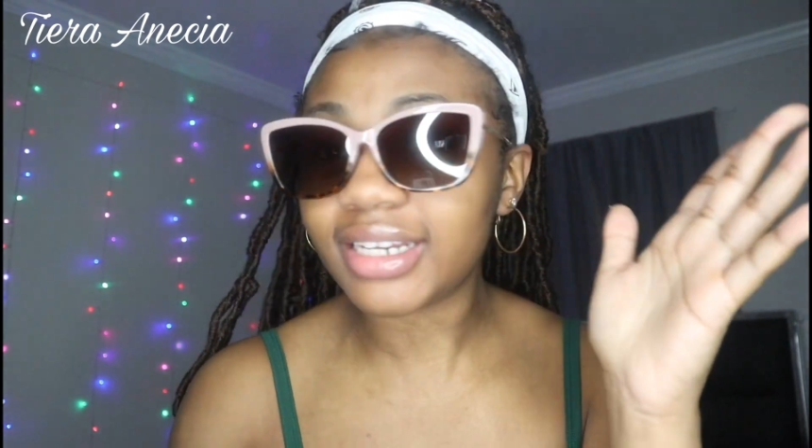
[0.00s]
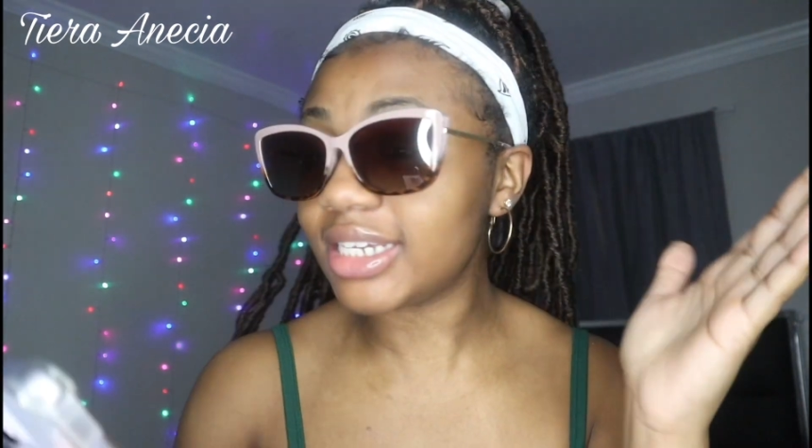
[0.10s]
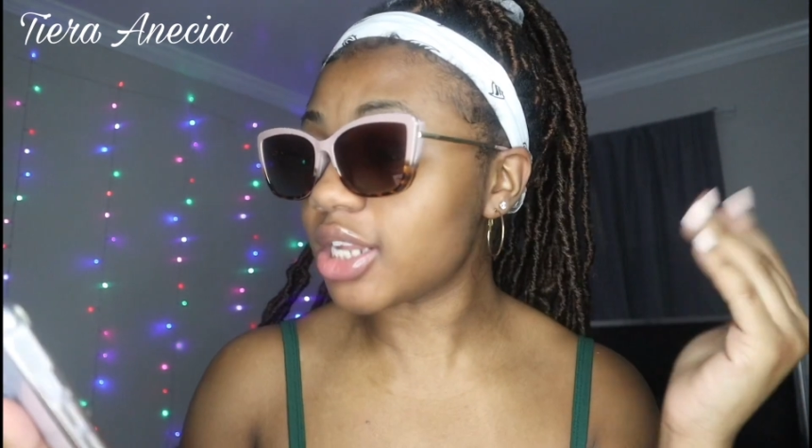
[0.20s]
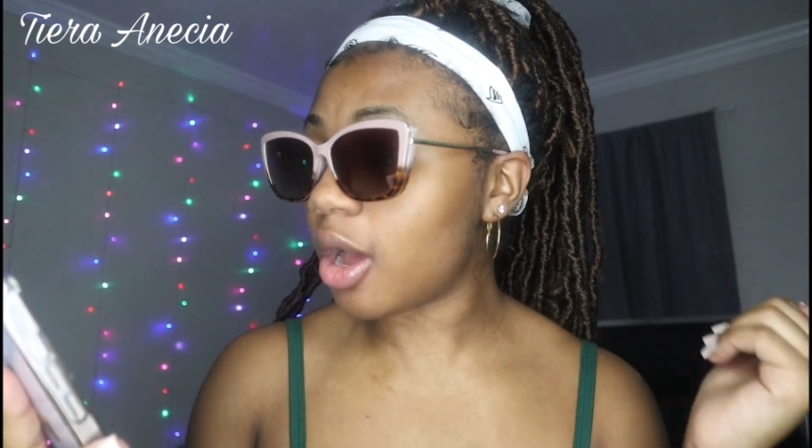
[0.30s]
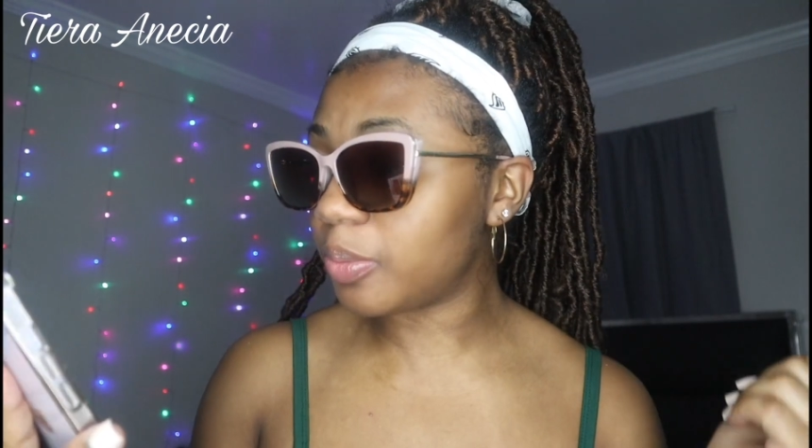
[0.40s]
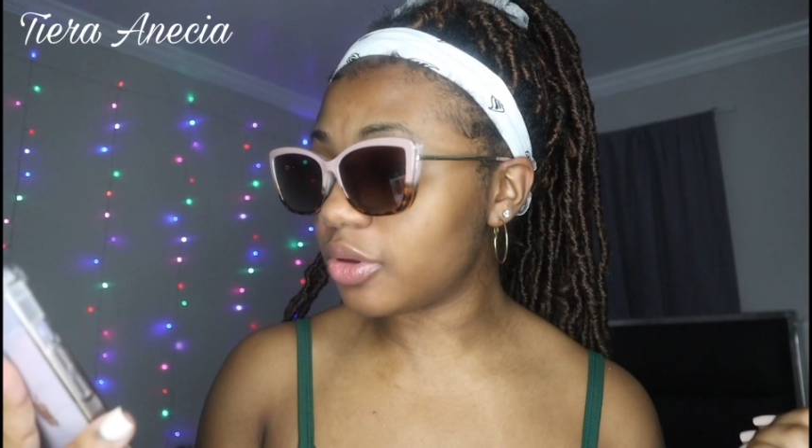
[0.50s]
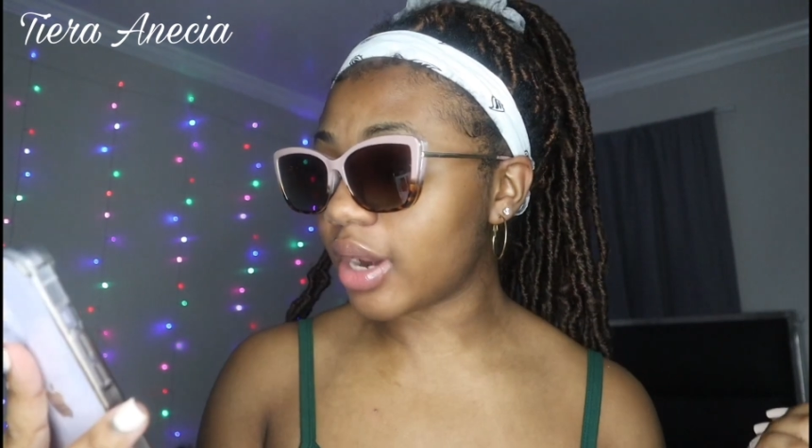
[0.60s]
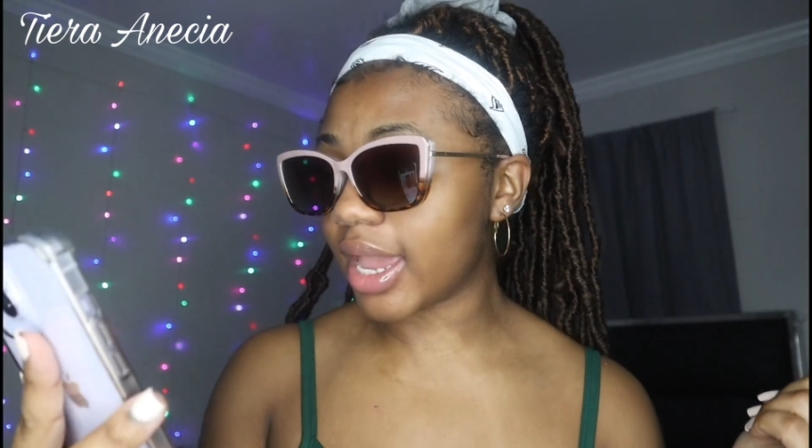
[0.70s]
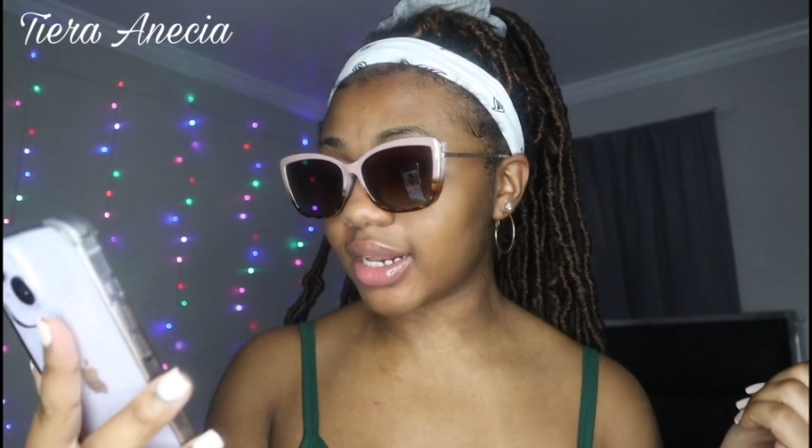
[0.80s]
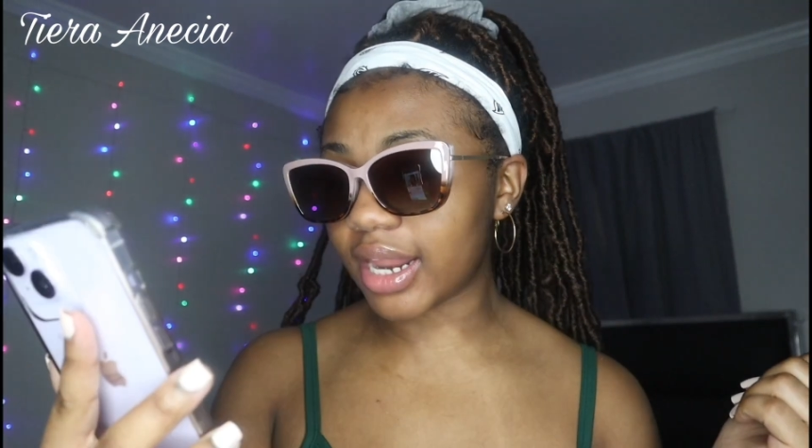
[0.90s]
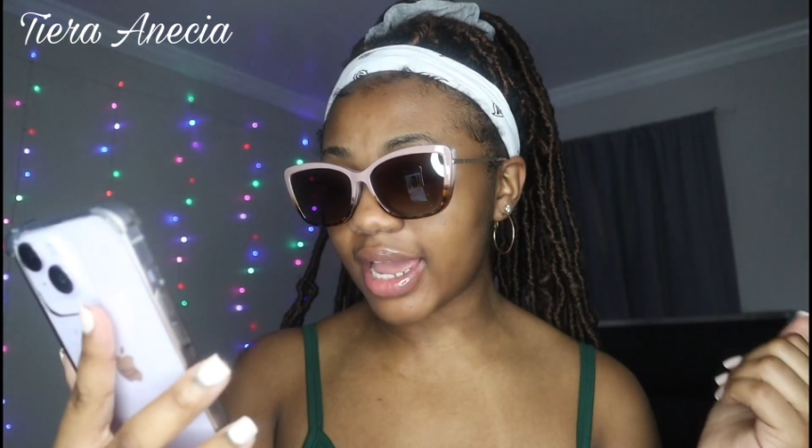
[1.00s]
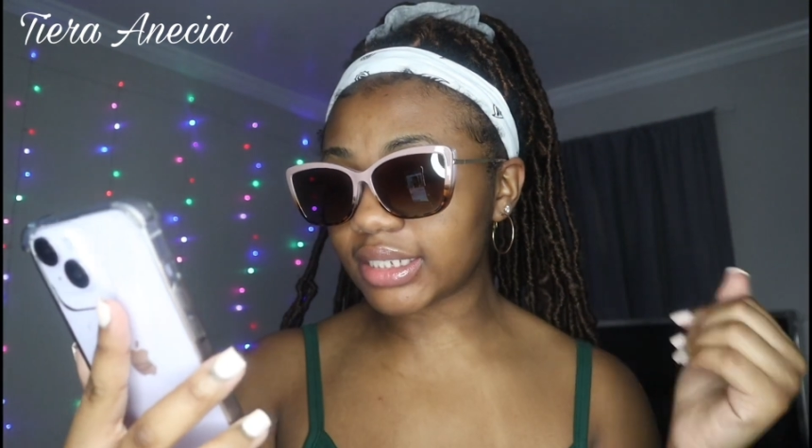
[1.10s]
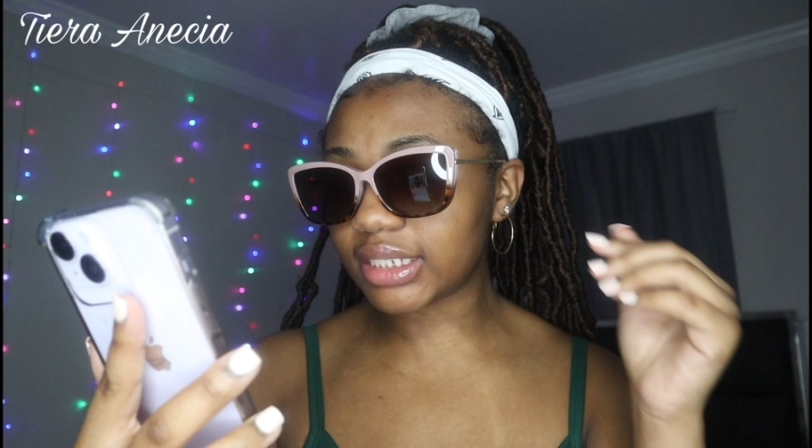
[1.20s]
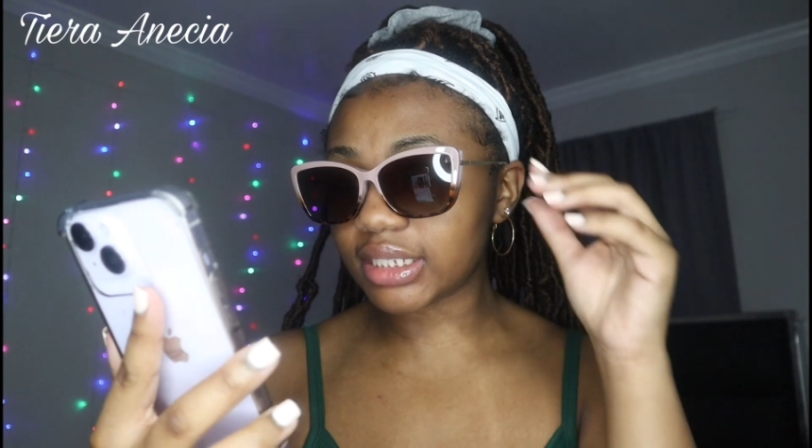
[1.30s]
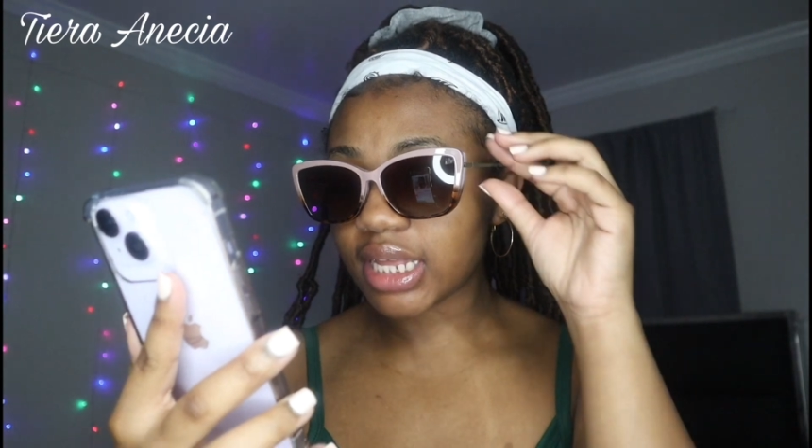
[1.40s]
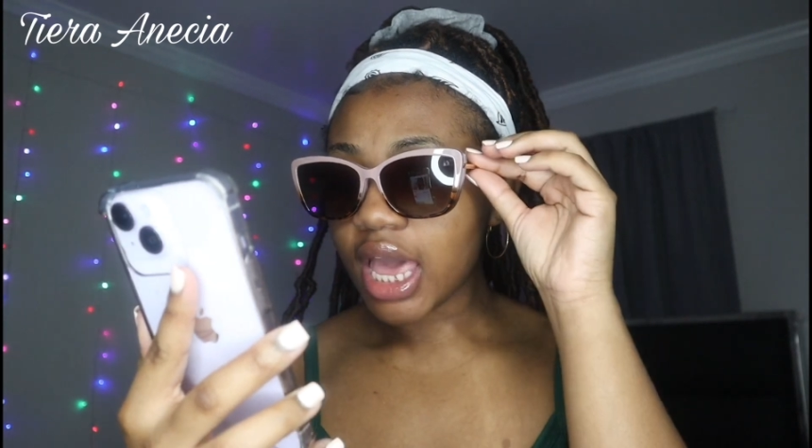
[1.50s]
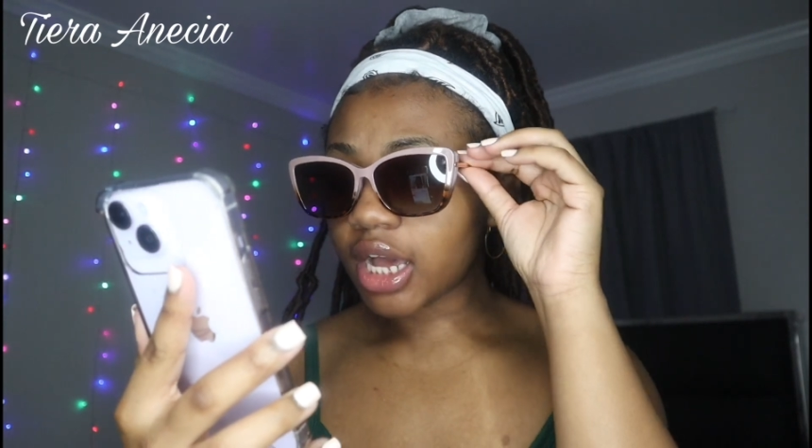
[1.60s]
These are blue light glasses.